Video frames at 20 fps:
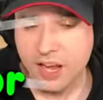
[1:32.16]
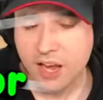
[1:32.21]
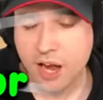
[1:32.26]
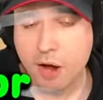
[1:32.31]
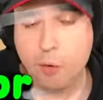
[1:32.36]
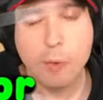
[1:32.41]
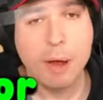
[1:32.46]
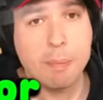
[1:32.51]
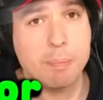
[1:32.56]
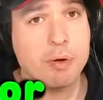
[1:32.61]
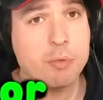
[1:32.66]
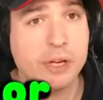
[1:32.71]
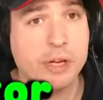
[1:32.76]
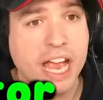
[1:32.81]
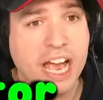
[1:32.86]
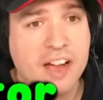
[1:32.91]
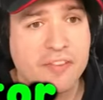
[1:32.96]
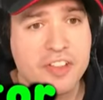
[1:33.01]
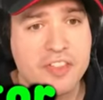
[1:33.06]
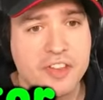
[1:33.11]
uh, a weapon we
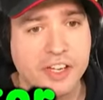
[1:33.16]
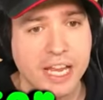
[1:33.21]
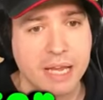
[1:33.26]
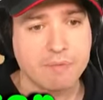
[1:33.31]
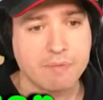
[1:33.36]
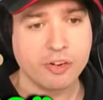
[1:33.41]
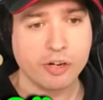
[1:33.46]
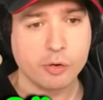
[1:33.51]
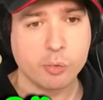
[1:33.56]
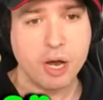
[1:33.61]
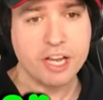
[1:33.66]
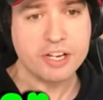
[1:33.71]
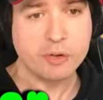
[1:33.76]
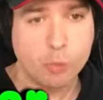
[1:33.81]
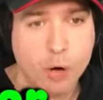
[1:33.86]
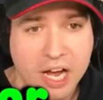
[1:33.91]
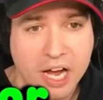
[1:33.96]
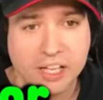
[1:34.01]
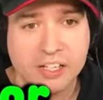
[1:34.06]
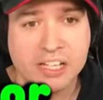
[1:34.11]
have in the game for quite a
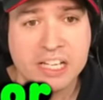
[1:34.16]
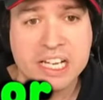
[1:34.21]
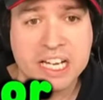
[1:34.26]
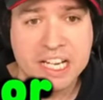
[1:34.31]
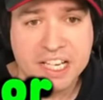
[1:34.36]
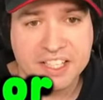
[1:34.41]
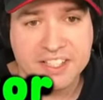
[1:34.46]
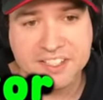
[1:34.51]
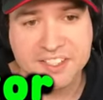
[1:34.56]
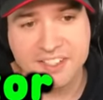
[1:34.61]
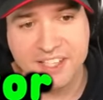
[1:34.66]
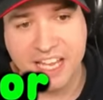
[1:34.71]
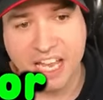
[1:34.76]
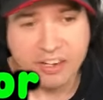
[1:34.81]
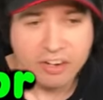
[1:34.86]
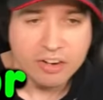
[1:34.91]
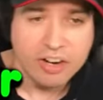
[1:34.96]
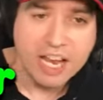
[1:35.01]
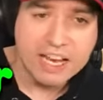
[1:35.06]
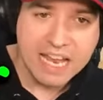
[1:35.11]
while, it's
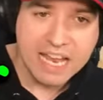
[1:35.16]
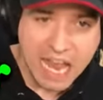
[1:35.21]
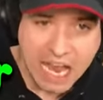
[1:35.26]
Scatter and